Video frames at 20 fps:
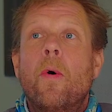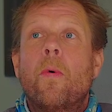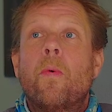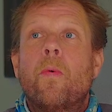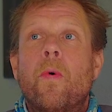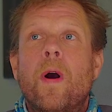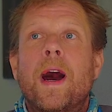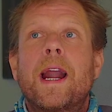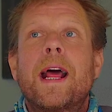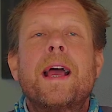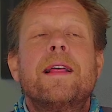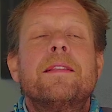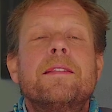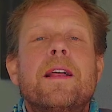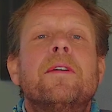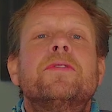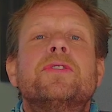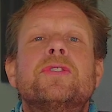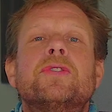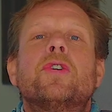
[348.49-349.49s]
What I
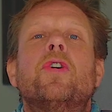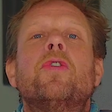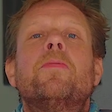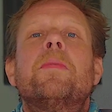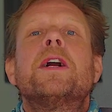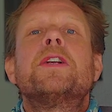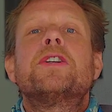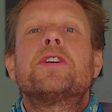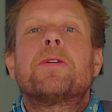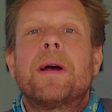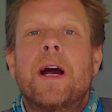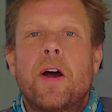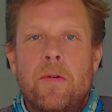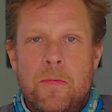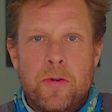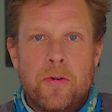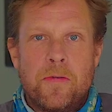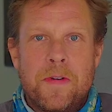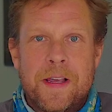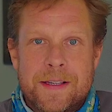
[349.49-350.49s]
love so much
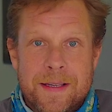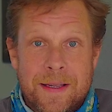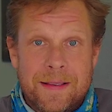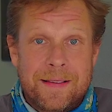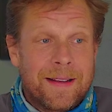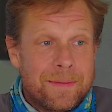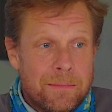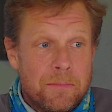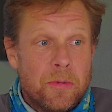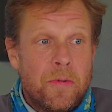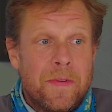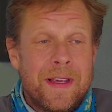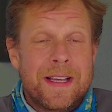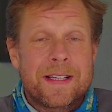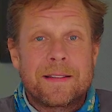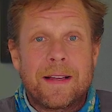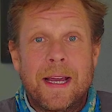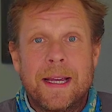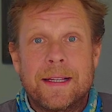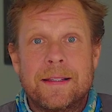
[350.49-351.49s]
about movies and
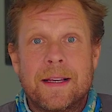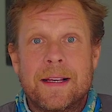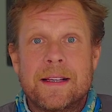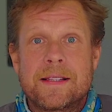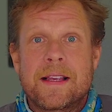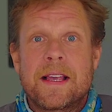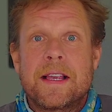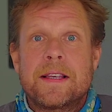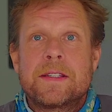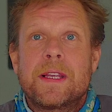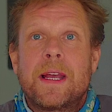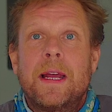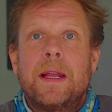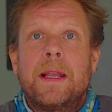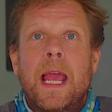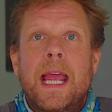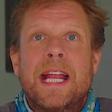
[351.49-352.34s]
movies like this is it,